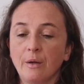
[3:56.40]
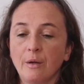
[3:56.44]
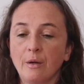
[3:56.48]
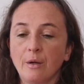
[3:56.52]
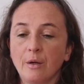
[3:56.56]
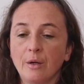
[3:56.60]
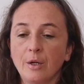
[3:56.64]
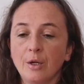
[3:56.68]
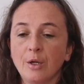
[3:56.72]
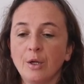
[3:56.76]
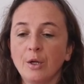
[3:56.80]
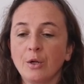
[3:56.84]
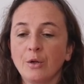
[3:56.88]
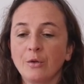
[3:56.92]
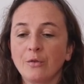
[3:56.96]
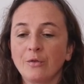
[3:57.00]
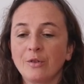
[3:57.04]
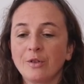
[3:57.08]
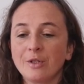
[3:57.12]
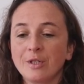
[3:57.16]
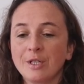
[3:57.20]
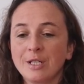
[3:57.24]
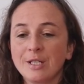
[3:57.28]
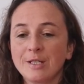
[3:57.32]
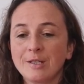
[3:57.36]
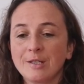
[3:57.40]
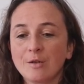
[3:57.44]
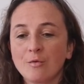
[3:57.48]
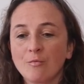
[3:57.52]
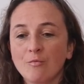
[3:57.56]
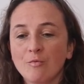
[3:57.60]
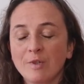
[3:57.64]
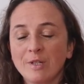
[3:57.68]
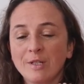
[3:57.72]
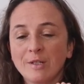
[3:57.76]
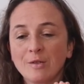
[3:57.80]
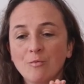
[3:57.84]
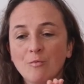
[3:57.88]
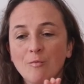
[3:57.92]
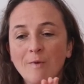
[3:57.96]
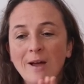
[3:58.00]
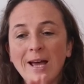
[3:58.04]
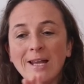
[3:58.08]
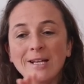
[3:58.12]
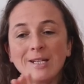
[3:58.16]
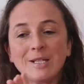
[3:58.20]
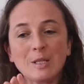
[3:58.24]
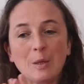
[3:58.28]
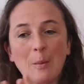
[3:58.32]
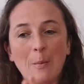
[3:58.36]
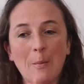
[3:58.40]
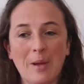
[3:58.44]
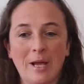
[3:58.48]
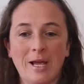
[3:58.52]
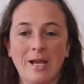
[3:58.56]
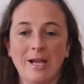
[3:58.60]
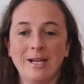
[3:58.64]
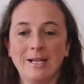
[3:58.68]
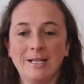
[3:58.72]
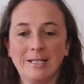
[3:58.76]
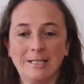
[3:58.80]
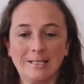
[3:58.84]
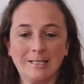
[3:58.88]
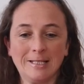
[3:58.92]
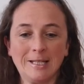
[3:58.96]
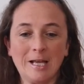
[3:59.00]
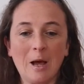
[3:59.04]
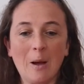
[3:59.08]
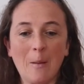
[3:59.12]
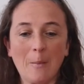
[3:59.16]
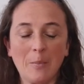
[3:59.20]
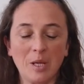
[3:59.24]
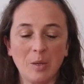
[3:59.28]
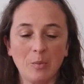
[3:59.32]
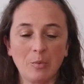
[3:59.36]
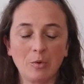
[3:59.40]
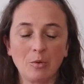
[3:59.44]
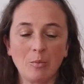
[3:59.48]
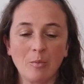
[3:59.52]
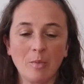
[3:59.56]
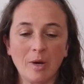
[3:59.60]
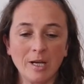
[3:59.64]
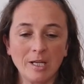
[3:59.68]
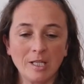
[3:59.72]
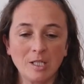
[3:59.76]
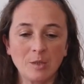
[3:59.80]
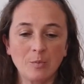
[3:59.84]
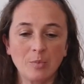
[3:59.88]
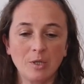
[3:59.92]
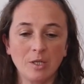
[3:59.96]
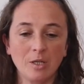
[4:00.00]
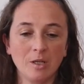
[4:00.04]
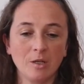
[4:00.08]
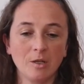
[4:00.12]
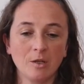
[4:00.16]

these random pains that people might be